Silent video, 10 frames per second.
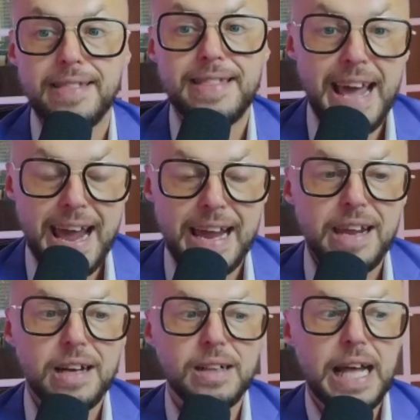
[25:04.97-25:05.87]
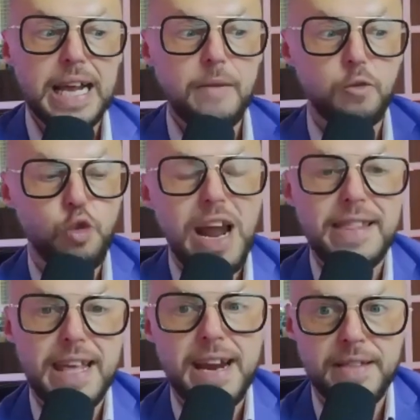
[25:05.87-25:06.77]
they like right
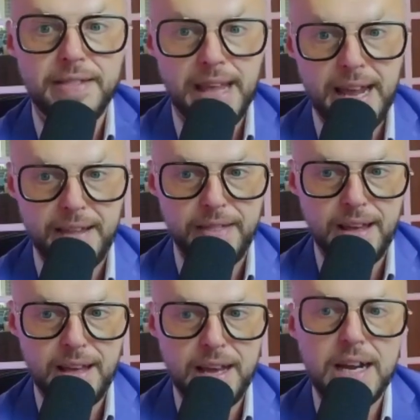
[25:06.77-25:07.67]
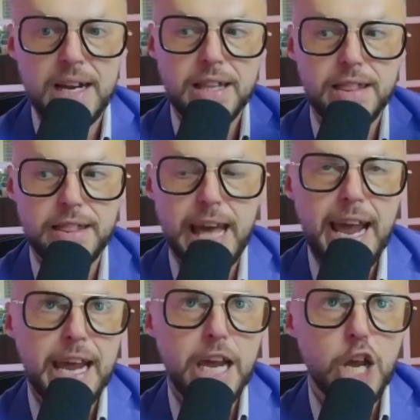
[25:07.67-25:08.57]
there and then,
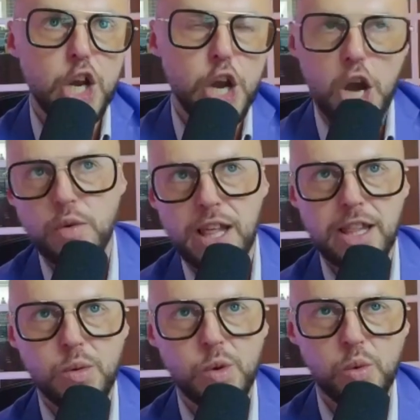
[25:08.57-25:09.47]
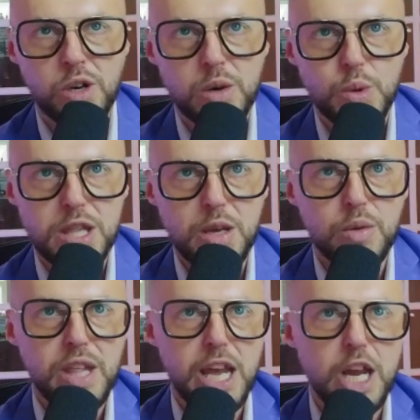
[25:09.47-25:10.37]
they know that they wanna work with you.
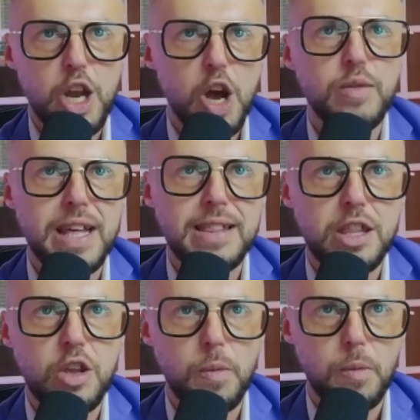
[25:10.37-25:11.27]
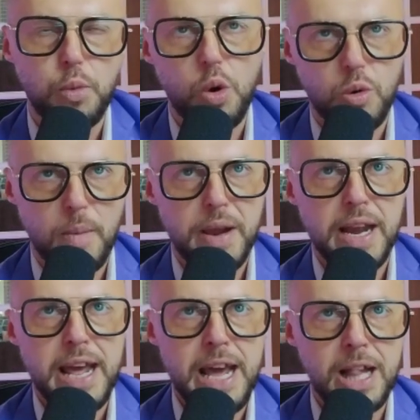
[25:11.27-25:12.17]
They know that your program
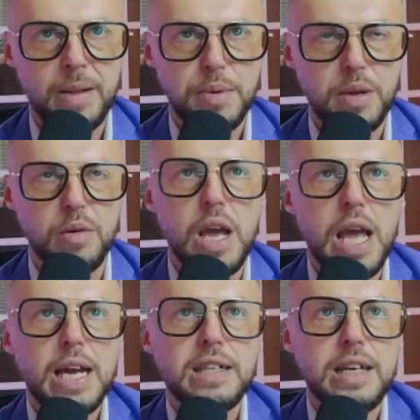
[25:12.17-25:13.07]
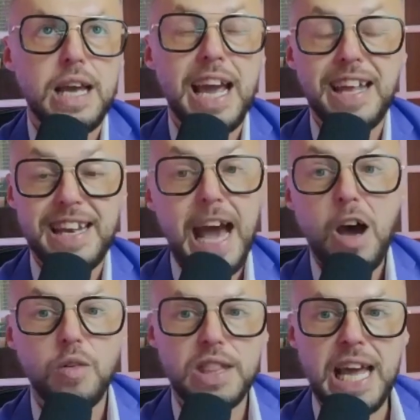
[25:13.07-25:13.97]
can help you. And
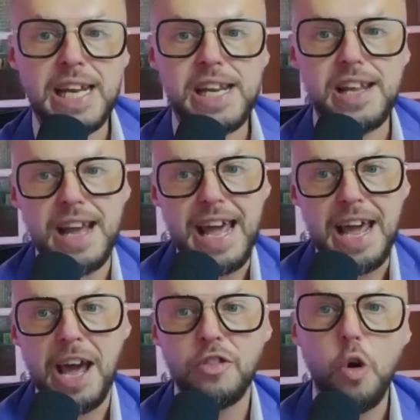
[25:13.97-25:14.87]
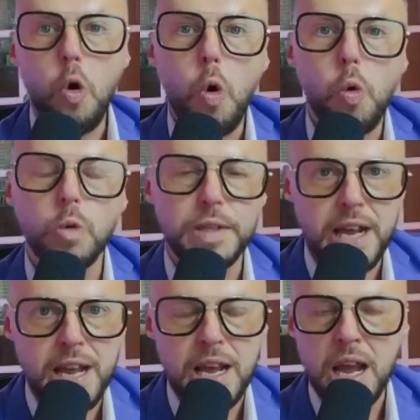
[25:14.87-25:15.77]
now they need
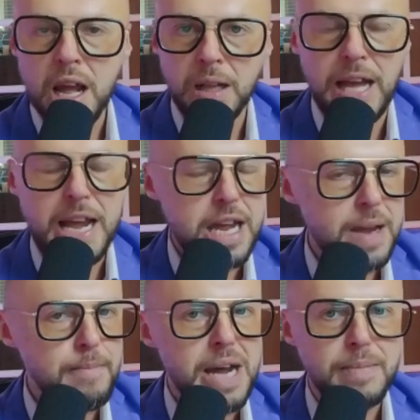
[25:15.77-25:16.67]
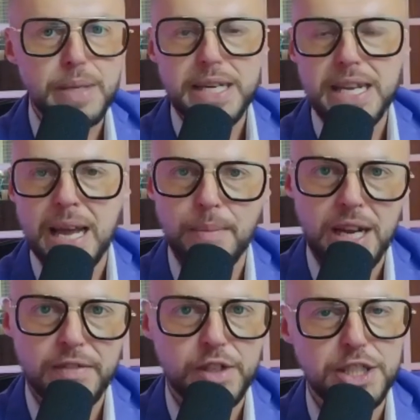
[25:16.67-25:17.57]
hand-holding, like it might be D M
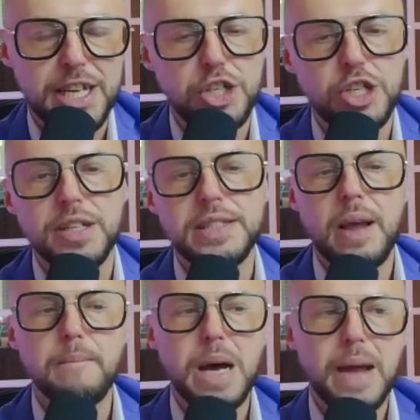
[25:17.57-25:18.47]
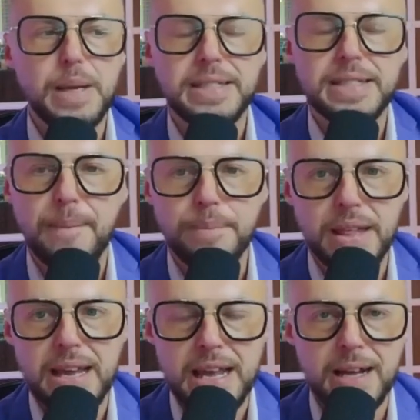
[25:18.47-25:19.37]
conversations, it might be
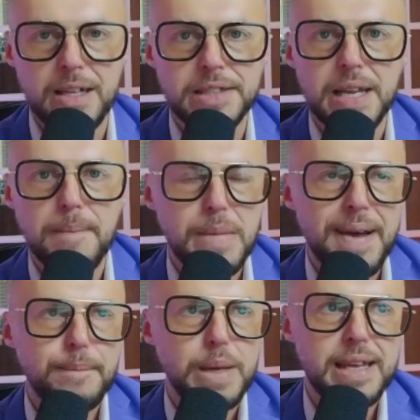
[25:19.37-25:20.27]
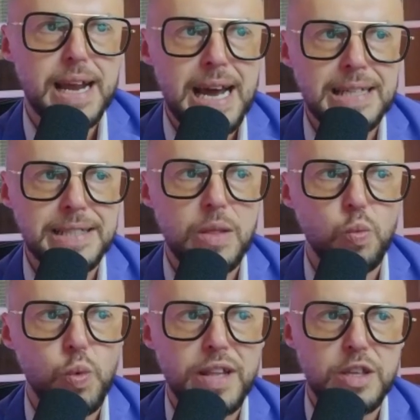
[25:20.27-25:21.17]
something else, it might be the content
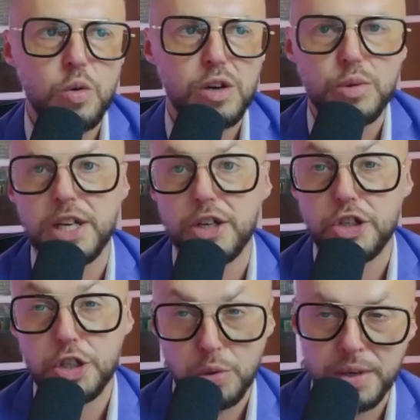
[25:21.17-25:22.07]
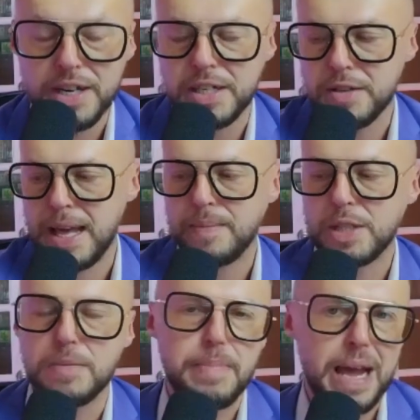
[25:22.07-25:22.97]
when you are reassuring to them
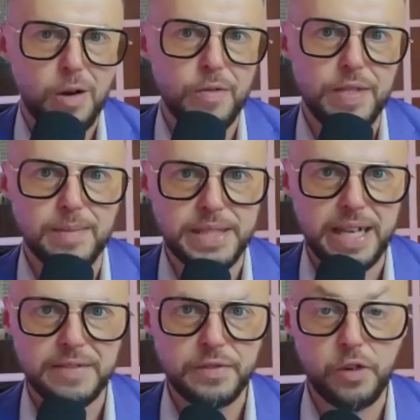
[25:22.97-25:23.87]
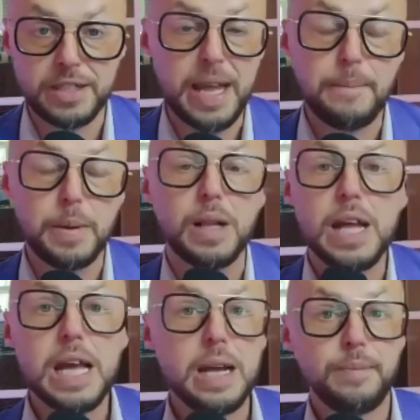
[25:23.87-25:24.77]
to bet on themselves. For example,
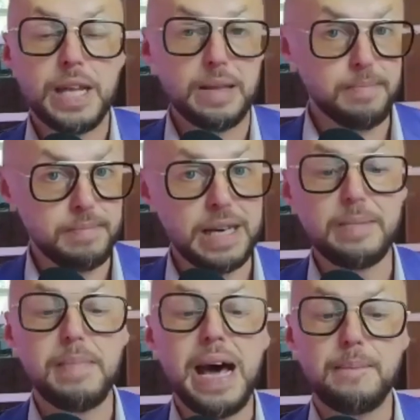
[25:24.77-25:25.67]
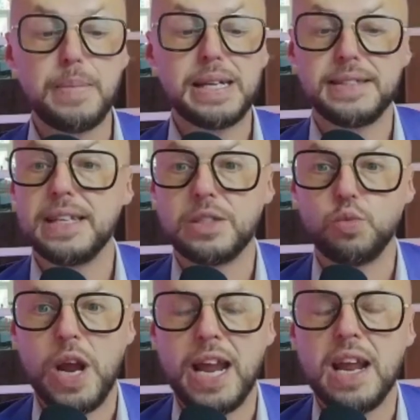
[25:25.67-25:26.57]
in, in my business,
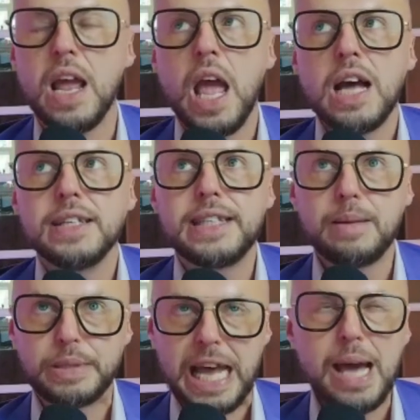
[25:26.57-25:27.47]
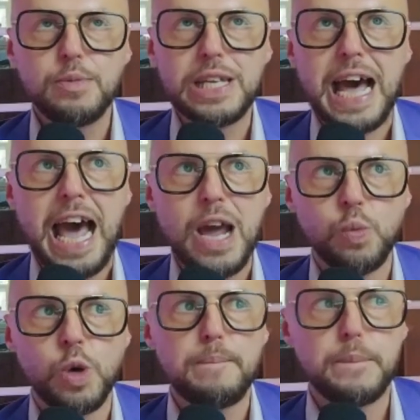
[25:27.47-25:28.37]
right, sometimes I
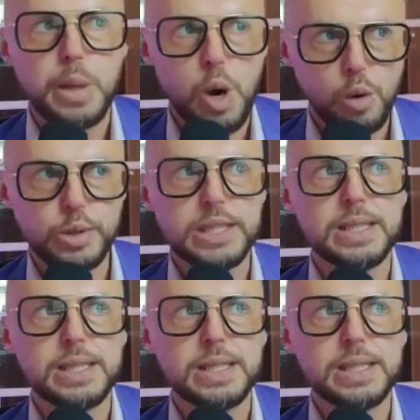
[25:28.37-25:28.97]
would post